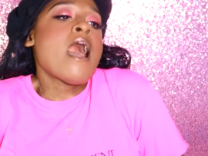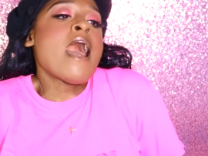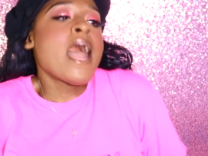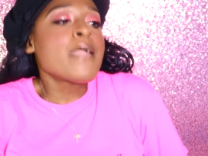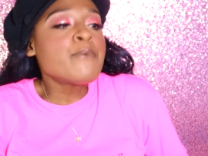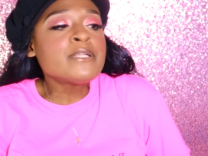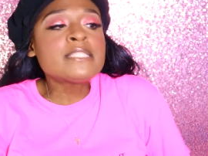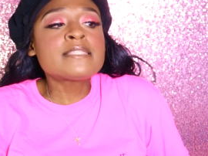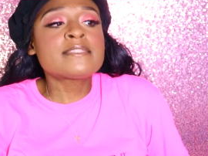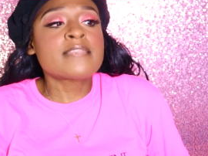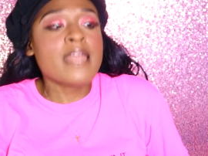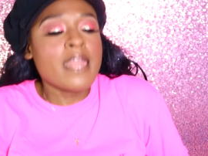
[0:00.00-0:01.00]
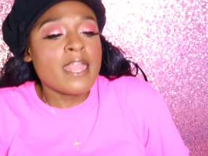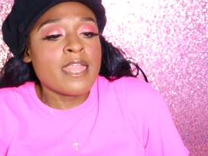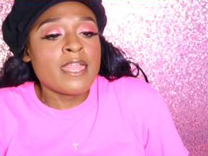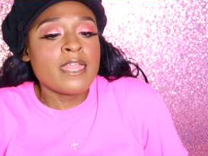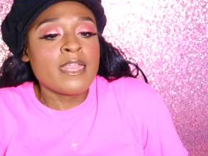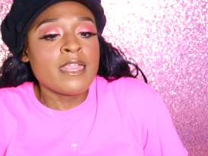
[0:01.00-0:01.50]
I would
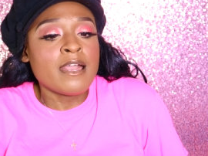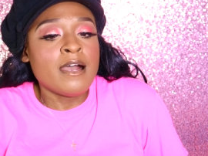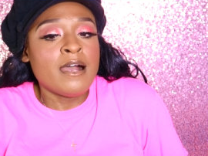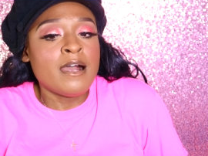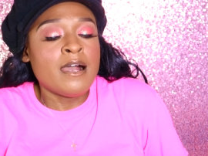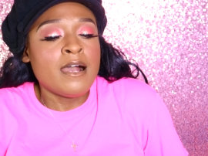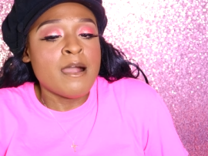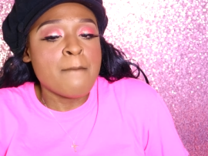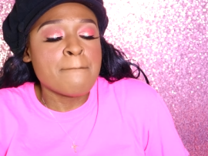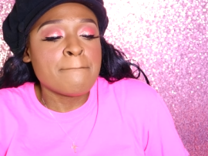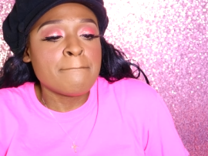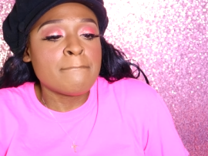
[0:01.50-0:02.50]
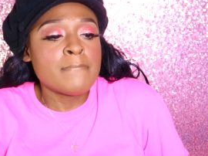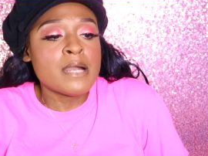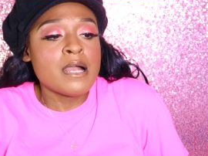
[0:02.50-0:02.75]
say, um,